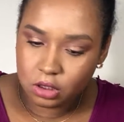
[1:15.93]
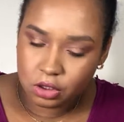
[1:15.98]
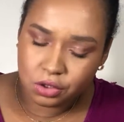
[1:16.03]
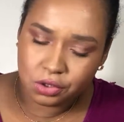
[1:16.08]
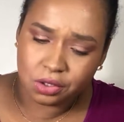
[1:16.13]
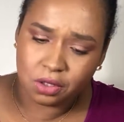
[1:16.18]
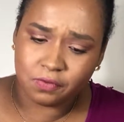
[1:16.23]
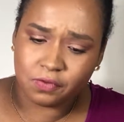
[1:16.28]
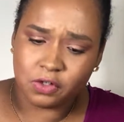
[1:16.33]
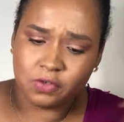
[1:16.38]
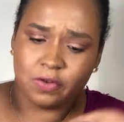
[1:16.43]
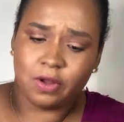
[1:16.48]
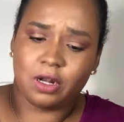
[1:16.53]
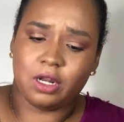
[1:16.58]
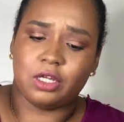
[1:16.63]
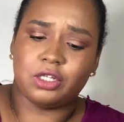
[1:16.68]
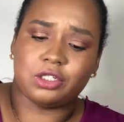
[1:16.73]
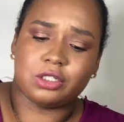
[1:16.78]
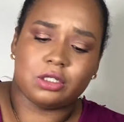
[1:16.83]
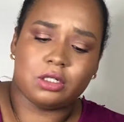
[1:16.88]
So the first
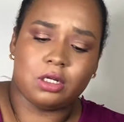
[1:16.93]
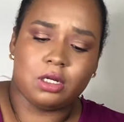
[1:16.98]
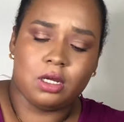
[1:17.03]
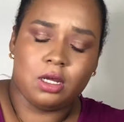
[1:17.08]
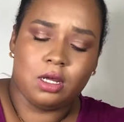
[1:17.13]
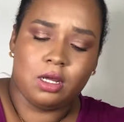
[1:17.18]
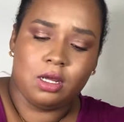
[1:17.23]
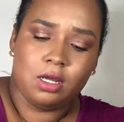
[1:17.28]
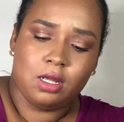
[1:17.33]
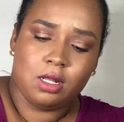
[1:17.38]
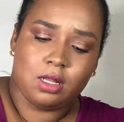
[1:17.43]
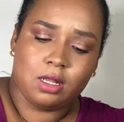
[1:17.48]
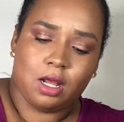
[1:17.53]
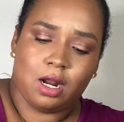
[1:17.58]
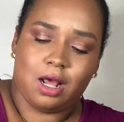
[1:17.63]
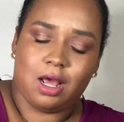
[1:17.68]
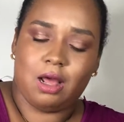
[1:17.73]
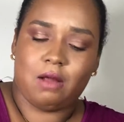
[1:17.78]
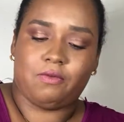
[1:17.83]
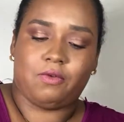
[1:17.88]
foundation
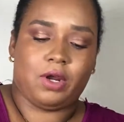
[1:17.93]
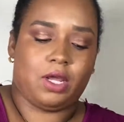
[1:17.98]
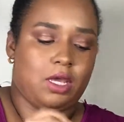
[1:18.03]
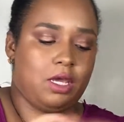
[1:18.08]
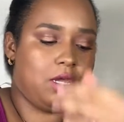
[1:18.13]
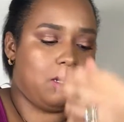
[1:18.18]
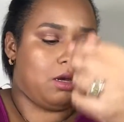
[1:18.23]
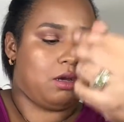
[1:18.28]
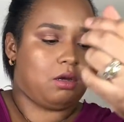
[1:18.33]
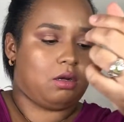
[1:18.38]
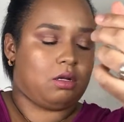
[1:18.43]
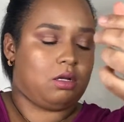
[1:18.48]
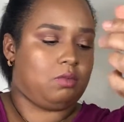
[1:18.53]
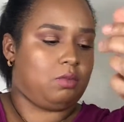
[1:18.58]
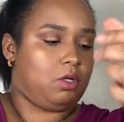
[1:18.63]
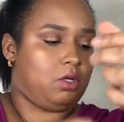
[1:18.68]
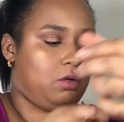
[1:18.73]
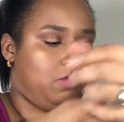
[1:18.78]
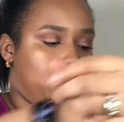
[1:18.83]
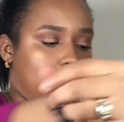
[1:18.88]
that I have right here, I'm
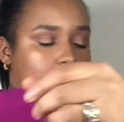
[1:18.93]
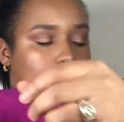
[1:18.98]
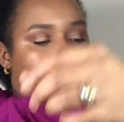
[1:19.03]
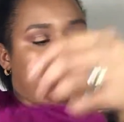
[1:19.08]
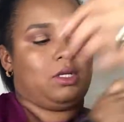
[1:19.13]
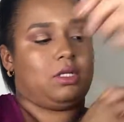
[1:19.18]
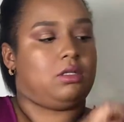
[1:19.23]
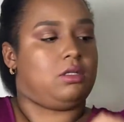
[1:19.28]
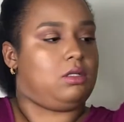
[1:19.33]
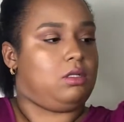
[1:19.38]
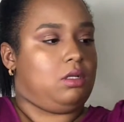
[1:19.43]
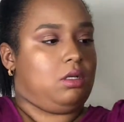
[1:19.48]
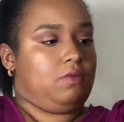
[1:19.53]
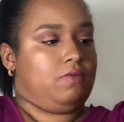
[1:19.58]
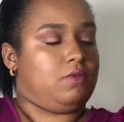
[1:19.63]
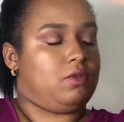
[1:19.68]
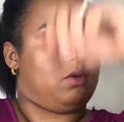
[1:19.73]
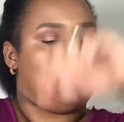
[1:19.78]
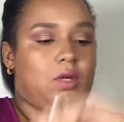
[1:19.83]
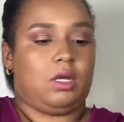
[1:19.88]
gonna roll up my sleeve
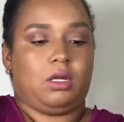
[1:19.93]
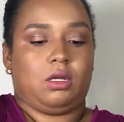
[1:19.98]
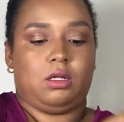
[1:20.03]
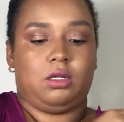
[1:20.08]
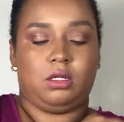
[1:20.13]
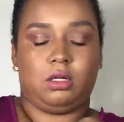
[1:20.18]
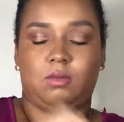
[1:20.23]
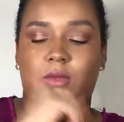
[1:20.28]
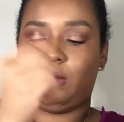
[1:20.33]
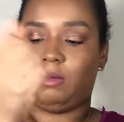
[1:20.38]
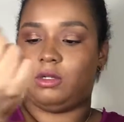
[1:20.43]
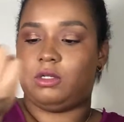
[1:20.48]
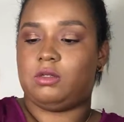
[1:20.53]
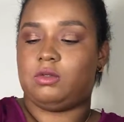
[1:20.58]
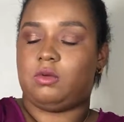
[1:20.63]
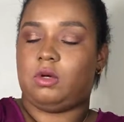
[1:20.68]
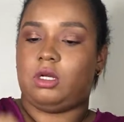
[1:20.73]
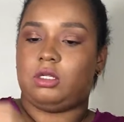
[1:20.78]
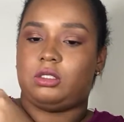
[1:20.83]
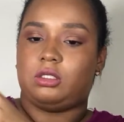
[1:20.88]
so I can like maybe
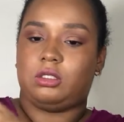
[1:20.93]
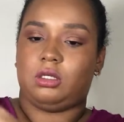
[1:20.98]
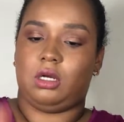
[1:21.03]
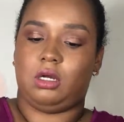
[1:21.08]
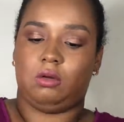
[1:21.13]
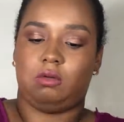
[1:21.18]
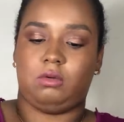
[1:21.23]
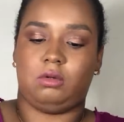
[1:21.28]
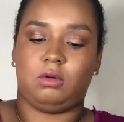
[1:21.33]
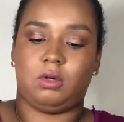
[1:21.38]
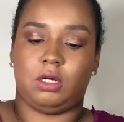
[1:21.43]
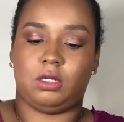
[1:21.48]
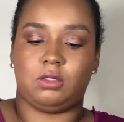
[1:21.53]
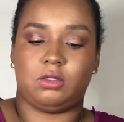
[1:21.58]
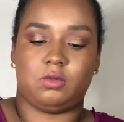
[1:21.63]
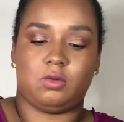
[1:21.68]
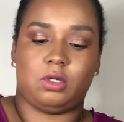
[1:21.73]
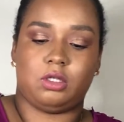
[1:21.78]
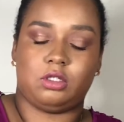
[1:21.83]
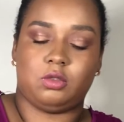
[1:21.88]
swatch it. I don't know how to
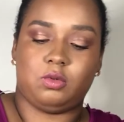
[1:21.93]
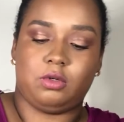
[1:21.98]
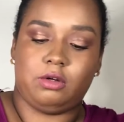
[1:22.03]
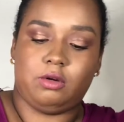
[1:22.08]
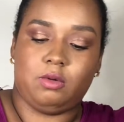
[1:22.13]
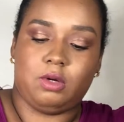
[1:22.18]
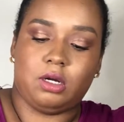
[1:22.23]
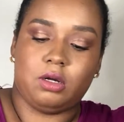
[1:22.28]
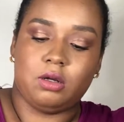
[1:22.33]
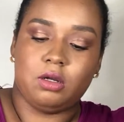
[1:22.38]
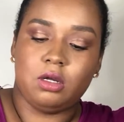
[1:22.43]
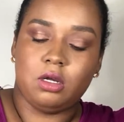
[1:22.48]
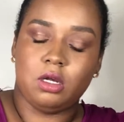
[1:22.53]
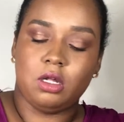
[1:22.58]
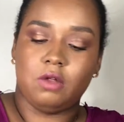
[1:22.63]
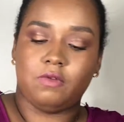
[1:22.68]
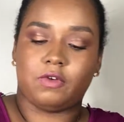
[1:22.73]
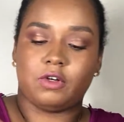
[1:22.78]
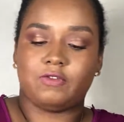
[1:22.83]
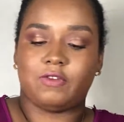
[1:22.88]
swatch it very well.
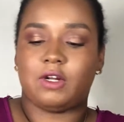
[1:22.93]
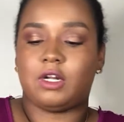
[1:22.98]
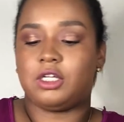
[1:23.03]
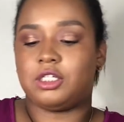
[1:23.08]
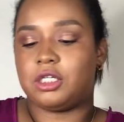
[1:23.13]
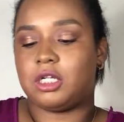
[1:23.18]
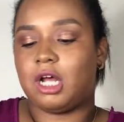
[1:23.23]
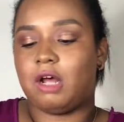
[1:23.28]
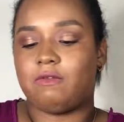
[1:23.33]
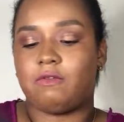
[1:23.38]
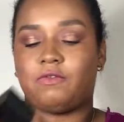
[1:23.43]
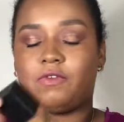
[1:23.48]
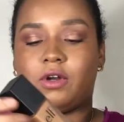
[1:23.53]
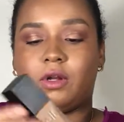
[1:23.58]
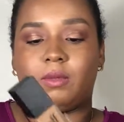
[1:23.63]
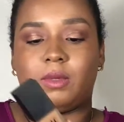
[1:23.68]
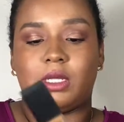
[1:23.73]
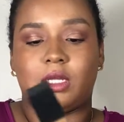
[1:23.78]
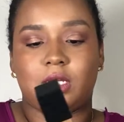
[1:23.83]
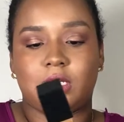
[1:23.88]
First foundation I have in
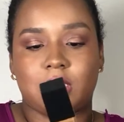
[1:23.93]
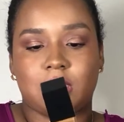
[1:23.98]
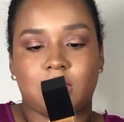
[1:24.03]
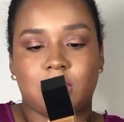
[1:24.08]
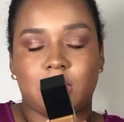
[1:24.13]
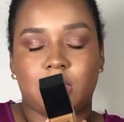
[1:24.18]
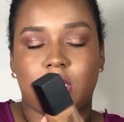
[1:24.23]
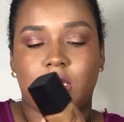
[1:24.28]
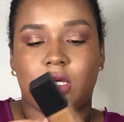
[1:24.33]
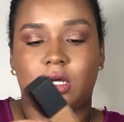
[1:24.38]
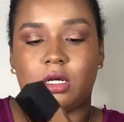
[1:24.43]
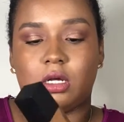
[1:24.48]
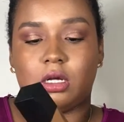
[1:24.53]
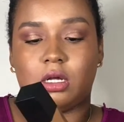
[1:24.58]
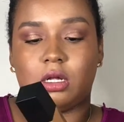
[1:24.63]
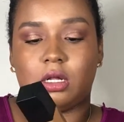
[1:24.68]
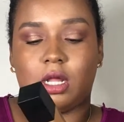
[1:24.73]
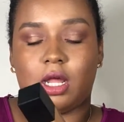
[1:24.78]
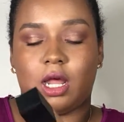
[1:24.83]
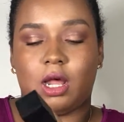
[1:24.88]
front of me is
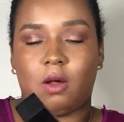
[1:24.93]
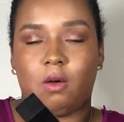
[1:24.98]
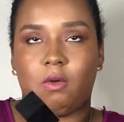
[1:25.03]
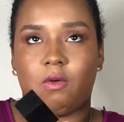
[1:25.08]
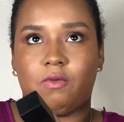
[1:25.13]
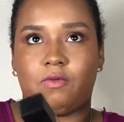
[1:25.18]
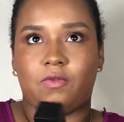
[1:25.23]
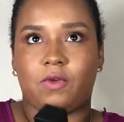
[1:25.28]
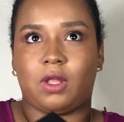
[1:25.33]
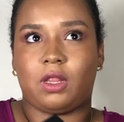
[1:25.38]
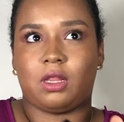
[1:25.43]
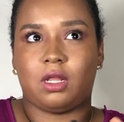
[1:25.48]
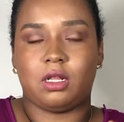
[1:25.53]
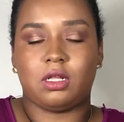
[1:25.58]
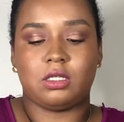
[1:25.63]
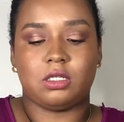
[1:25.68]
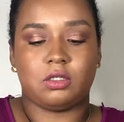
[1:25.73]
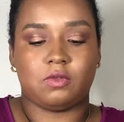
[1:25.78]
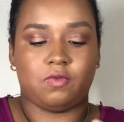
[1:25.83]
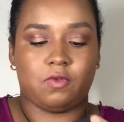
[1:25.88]
the e.l.f. I think
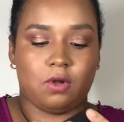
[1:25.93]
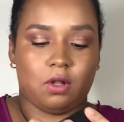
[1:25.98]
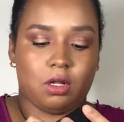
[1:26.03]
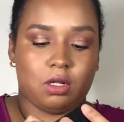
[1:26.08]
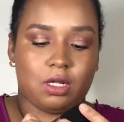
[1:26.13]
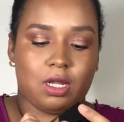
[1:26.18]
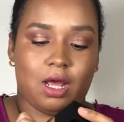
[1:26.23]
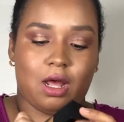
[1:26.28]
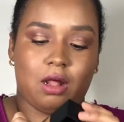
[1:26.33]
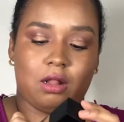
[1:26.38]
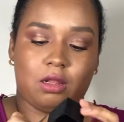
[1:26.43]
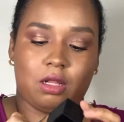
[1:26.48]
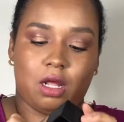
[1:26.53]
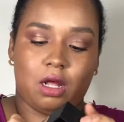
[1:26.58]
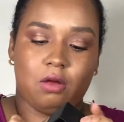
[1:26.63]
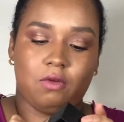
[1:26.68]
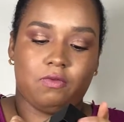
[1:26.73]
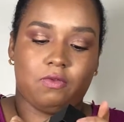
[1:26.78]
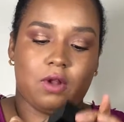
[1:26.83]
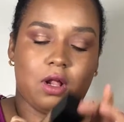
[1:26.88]
this is flawless. Yeah, the
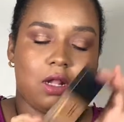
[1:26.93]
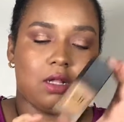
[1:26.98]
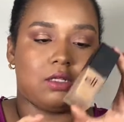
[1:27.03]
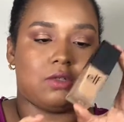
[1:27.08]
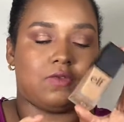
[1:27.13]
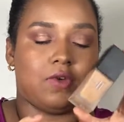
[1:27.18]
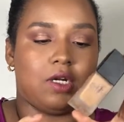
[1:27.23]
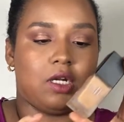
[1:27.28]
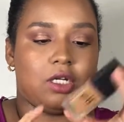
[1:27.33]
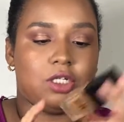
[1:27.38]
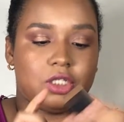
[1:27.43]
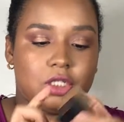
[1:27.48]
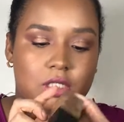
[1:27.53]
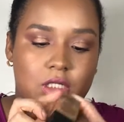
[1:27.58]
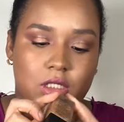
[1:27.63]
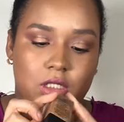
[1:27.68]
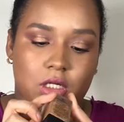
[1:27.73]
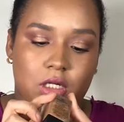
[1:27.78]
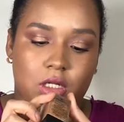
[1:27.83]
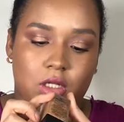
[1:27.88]
e.l.f. Flawless Finish is
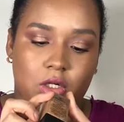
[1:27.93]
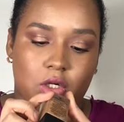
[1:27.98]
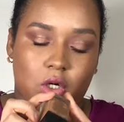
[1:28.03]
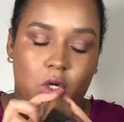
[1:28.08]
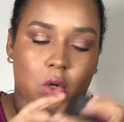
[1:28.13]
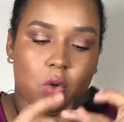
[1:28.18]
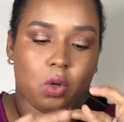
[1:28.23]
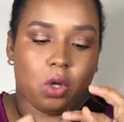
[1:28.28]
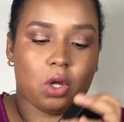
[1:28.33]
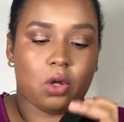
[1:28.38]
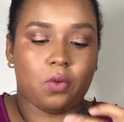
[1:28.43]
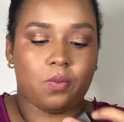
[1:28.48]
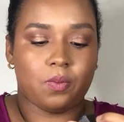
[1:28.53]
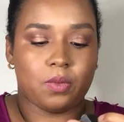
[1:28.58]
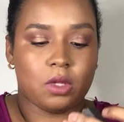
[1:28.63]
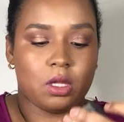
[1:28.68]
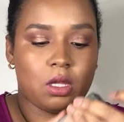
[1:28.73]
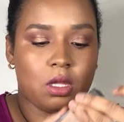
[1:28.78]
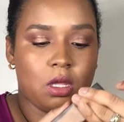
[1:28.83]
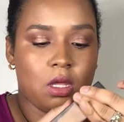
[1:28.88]
in the color Coco,
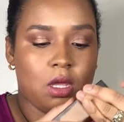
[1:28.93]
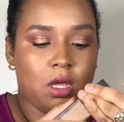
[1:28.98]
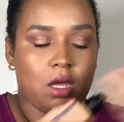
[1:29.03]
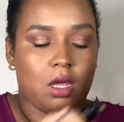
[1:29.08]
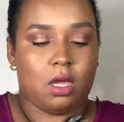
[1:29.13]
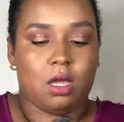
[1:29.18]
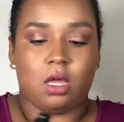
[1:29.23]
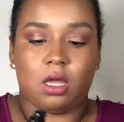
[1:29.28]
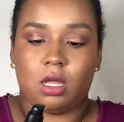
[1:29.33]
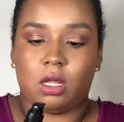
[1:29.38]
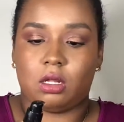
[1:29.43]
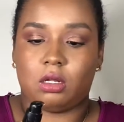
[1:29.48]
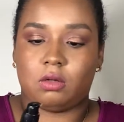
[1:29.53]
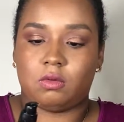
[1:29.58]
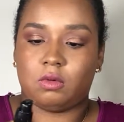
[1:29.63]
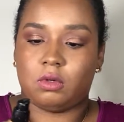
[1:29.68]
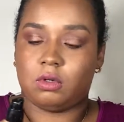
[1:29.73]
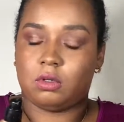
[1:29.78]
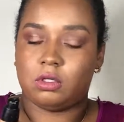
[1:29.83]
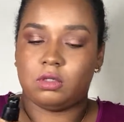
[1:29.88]
and
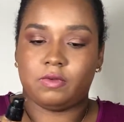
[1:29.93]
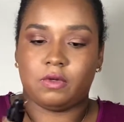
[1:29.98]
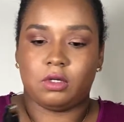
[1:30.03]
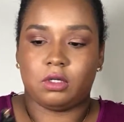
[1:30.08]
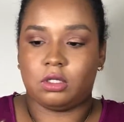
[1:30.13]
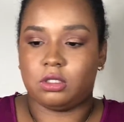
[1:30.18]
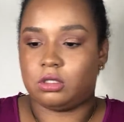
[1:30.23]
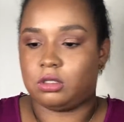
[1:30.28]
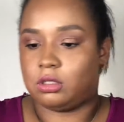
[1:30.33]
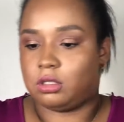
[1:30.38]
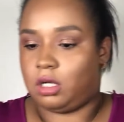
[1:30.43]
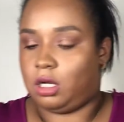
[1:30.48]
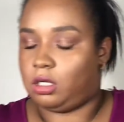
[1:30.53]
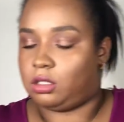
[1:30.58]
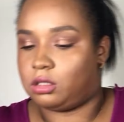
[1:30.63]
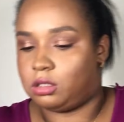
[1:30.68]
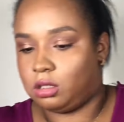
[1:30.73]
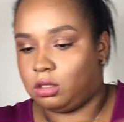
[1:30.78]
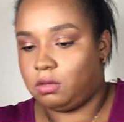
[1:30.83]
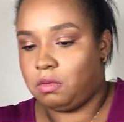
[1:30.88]
well, this foundation is
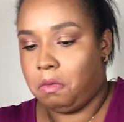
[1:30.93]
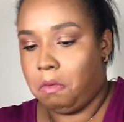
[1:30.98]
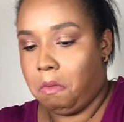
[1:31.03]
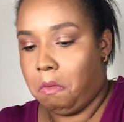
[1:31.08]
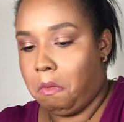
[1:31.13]
nasty.